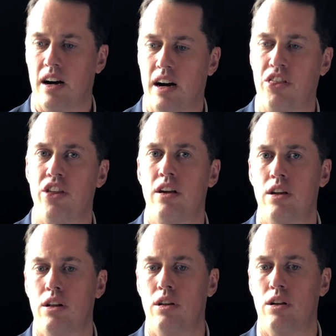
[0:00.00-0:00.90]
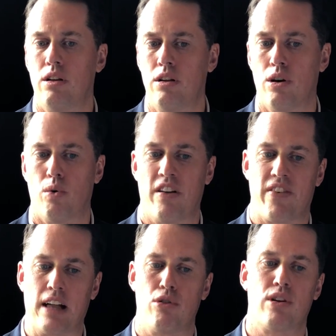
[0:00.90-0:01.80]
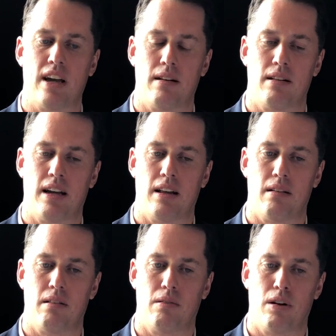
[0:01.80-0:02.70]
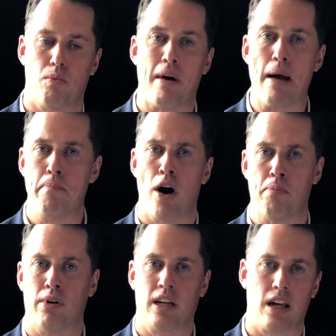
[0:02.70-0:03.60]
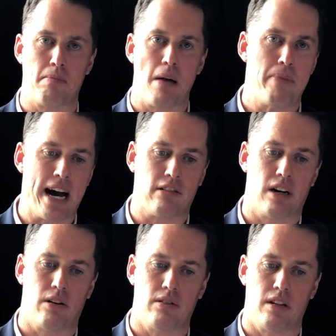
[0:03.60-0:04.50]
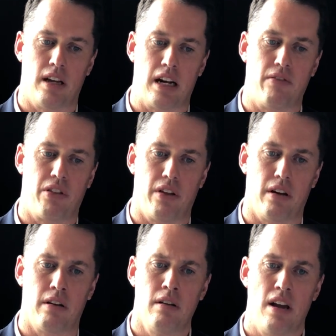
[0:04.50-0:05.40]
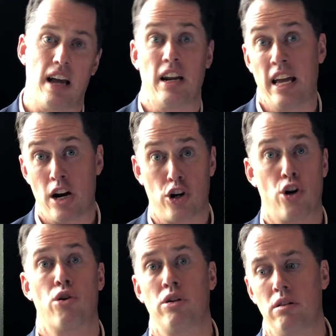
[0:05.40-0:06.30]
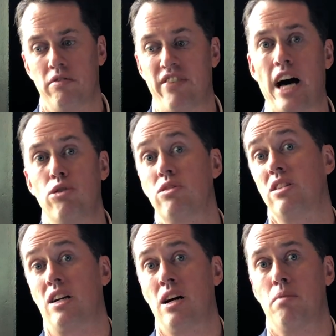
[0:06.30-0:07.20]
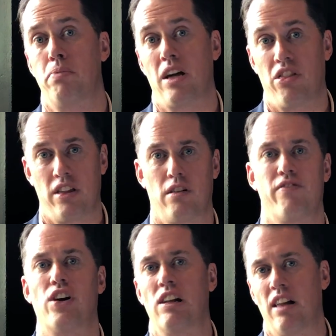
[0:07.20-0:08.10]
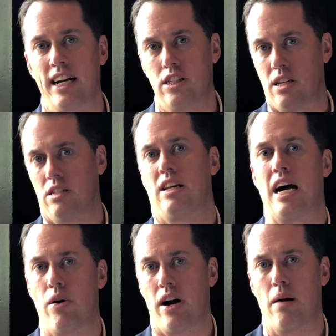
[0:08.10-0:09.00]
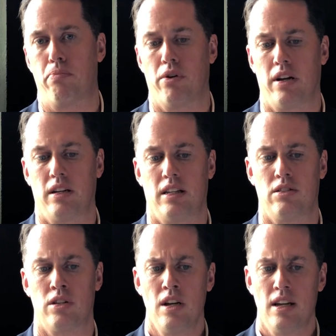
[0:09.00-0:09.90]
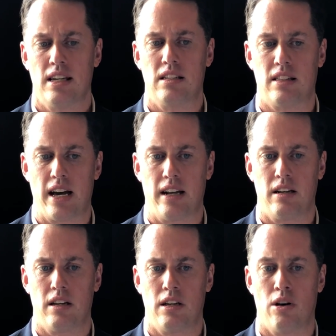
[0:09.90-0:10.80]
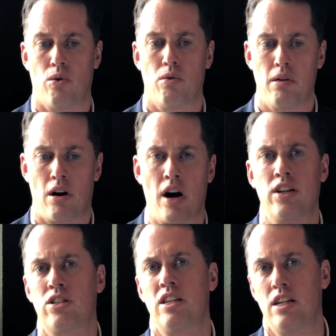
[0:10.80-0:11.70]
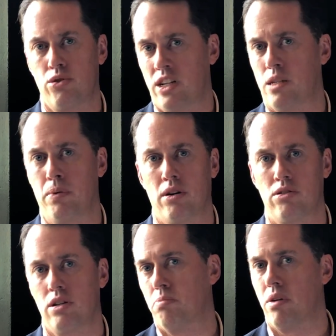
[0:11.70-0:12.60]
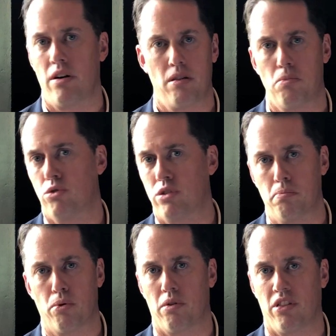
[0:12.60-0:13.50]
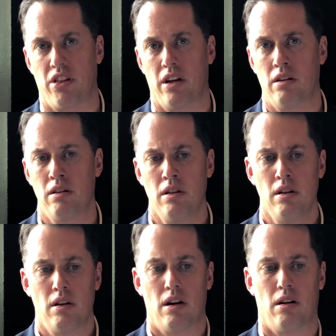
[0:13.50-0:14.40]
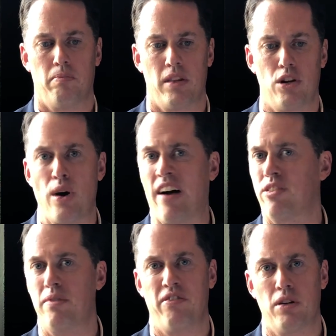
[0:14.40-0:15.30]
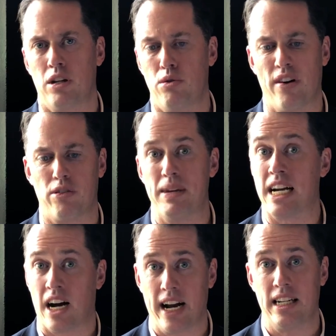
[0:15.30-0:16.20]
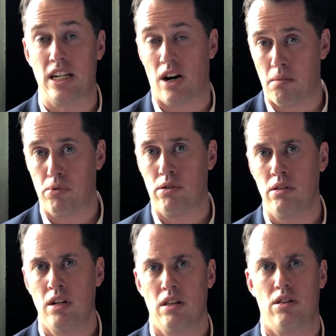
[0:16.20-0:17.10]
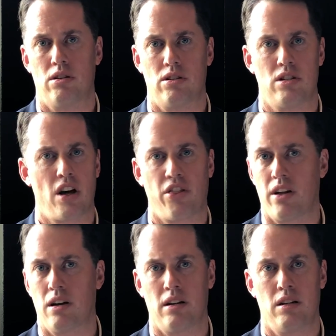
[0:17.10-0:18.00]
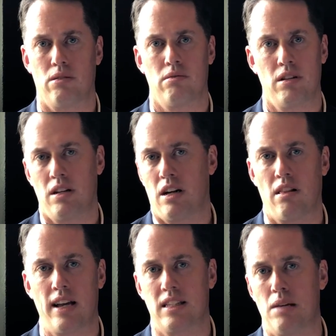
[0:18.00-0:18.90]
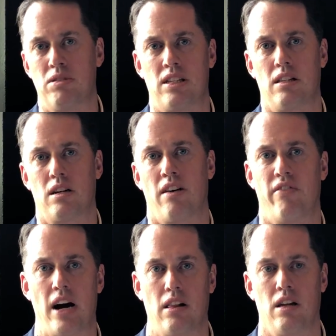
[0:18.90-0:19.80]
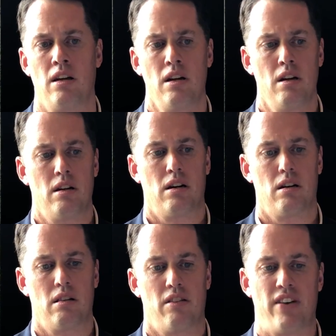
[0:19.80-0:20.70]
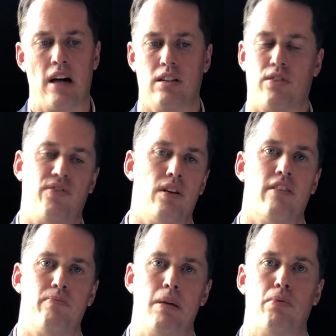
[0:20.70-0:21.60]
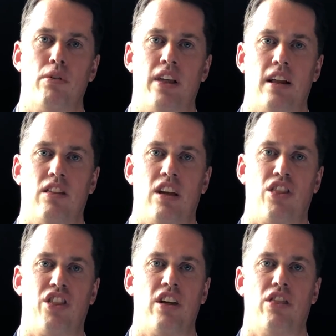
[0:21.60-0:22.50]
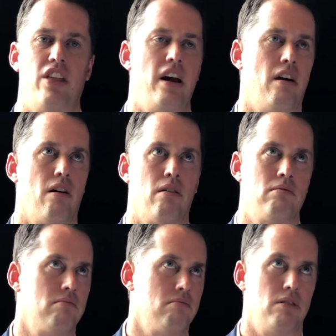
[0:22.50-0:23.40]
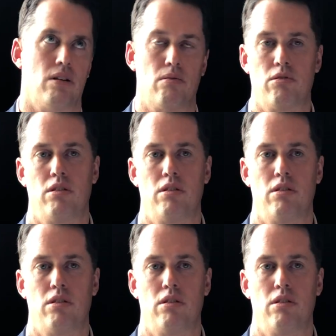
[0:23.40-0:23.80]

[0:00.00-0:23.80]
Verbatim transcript: I think, you know, if I look at, at you know my upbringing and my background and, and everything, and, and, our current values as a company, I think they're very aligned to, to how I operate. Mm-hmm. Is is that you know honesty and transparency are probably the most important thing. Um, you have to be you have to be kind and humble. There's nothing you know. A lot of times in Silicon Valley, uh, the valley is filled of people that that think they are you know